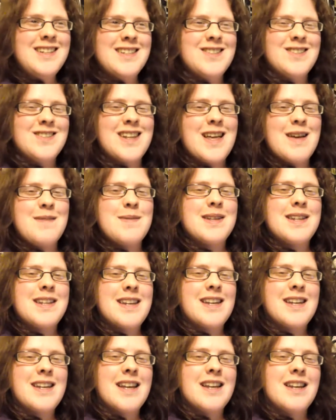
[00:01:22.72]
want that
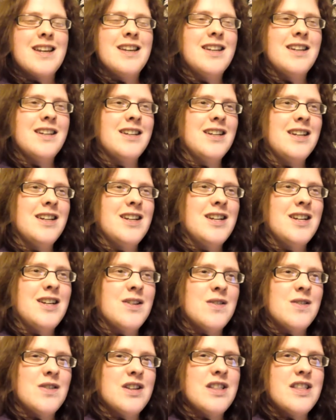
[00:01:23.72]
happening again.
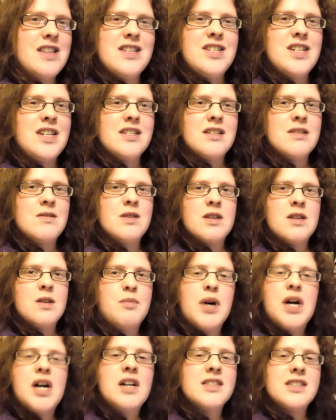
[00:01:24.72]
One of these days I'm just going
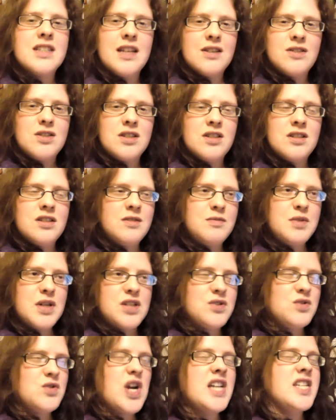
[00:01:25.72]
to pass out.
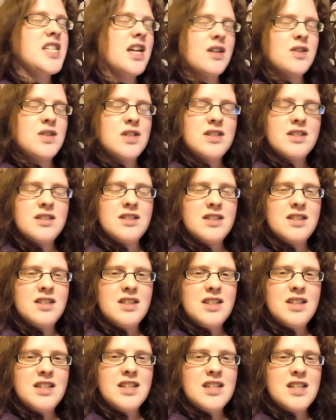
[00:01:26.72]
Pass right out.
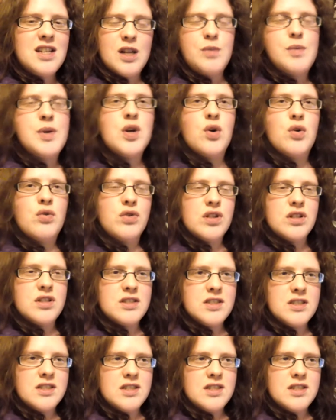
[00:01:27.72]
It'll be awful.